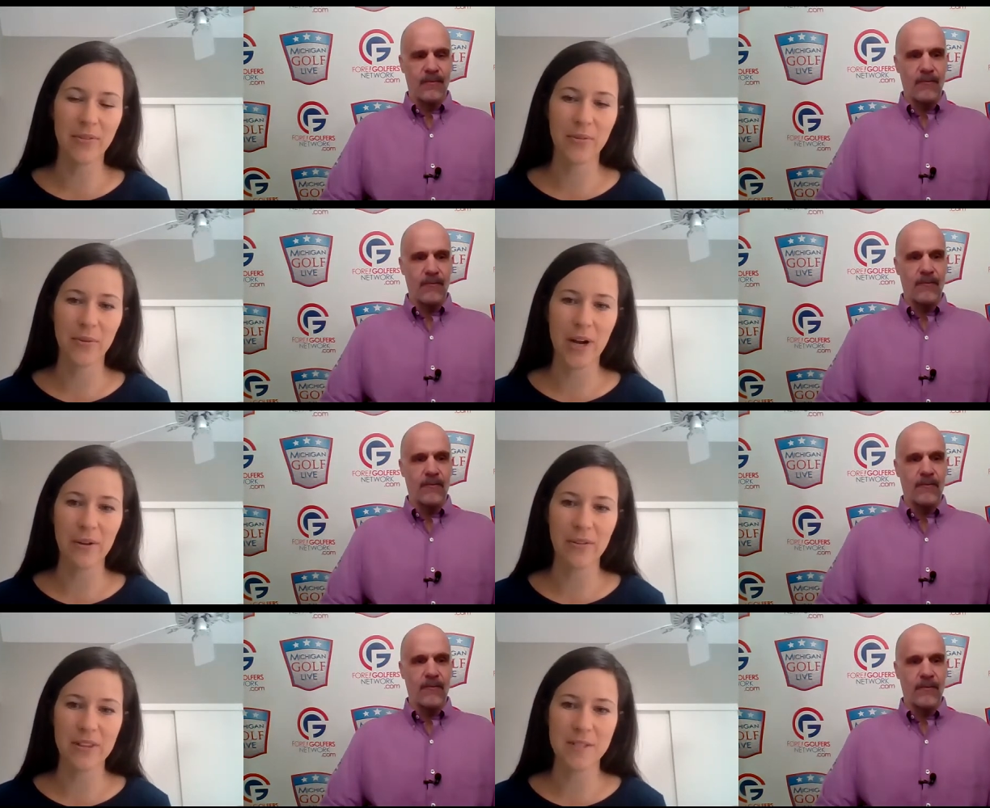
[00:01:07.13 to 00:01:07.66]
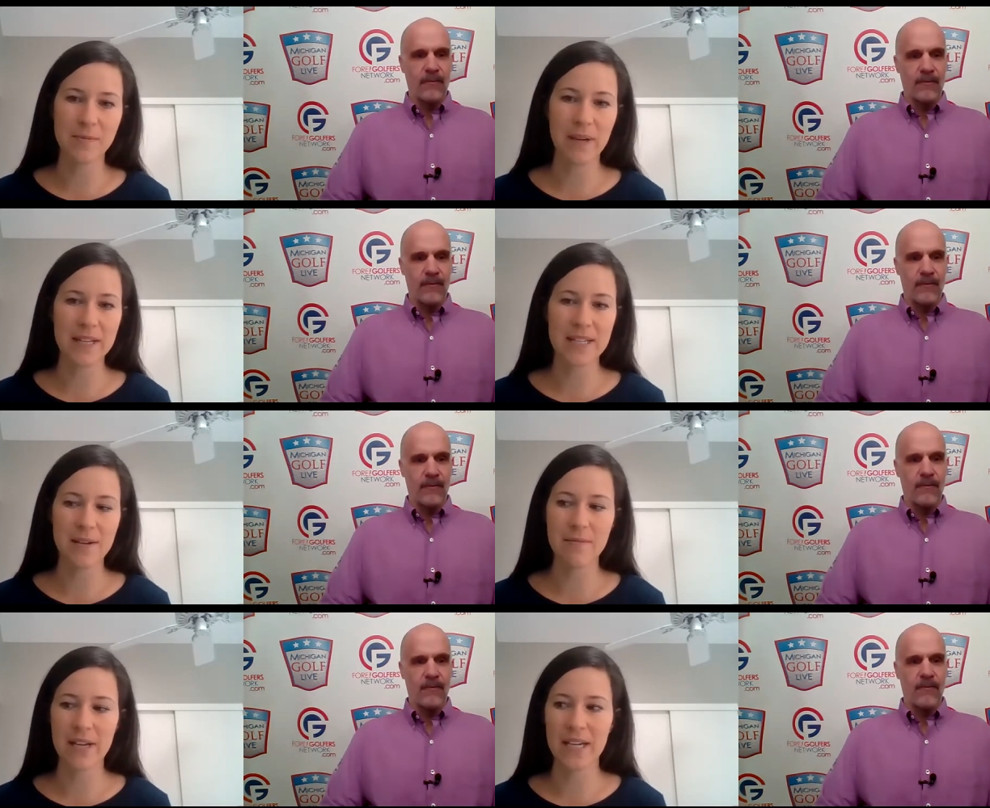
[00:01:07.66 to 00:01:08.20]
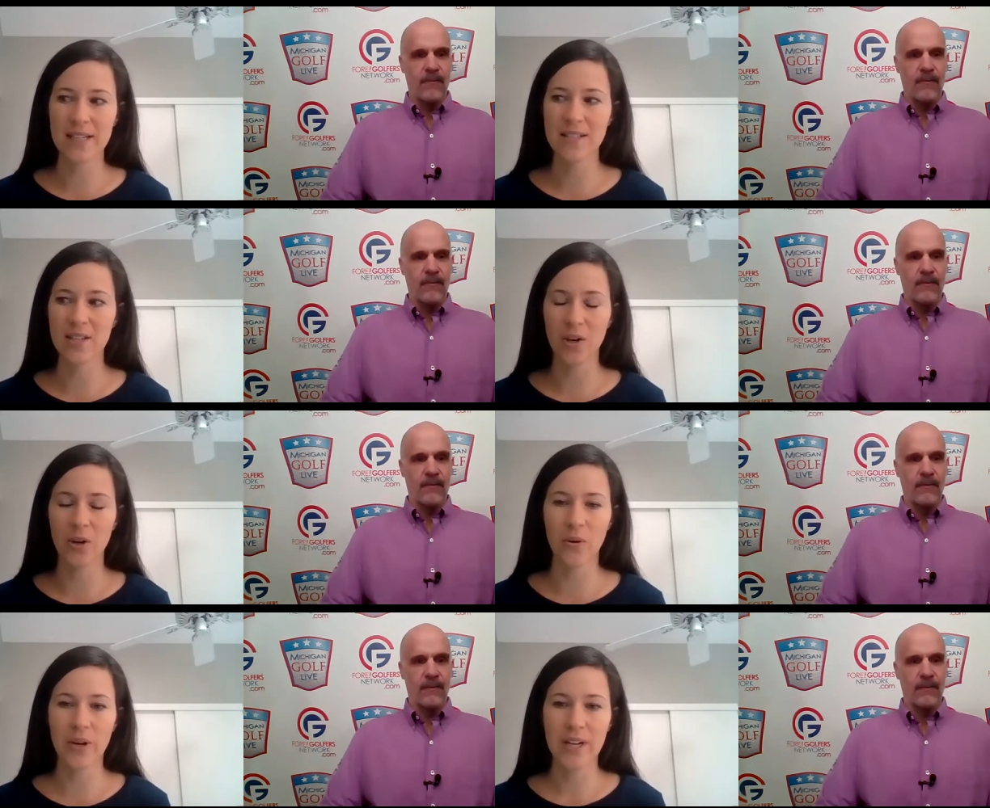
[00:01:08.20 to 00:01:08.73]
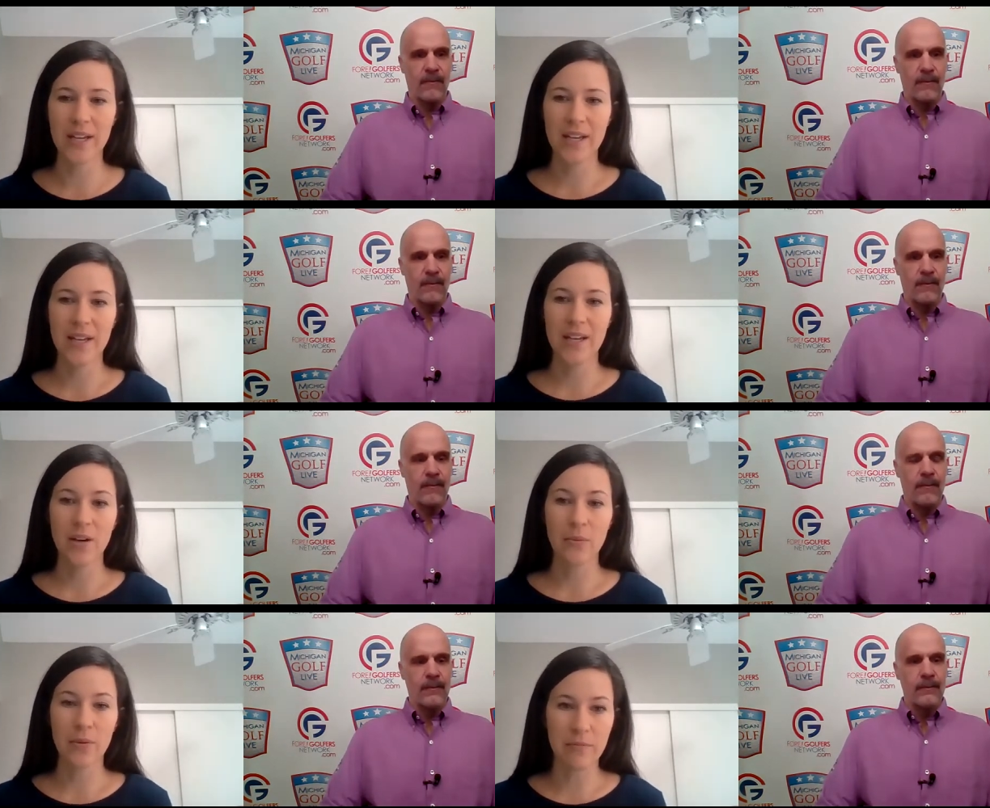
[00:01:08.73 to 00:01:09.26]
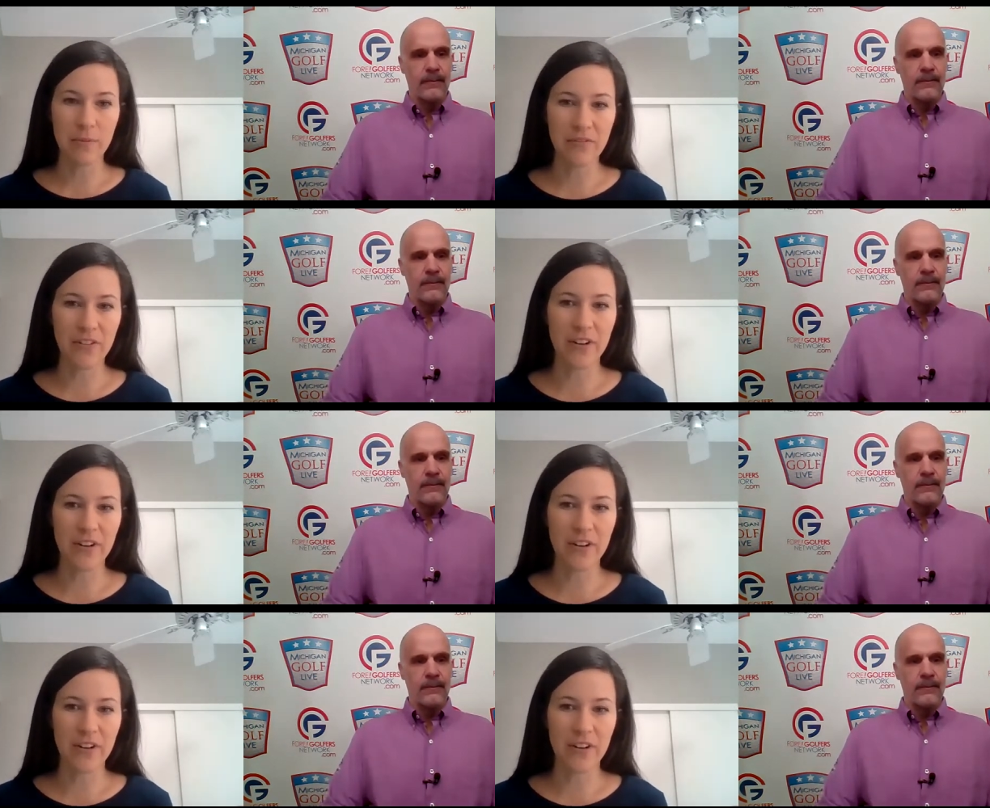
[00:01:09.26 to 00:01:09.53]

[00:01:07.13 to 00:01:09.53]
Speaker 1: throughout this pandemic. So we've been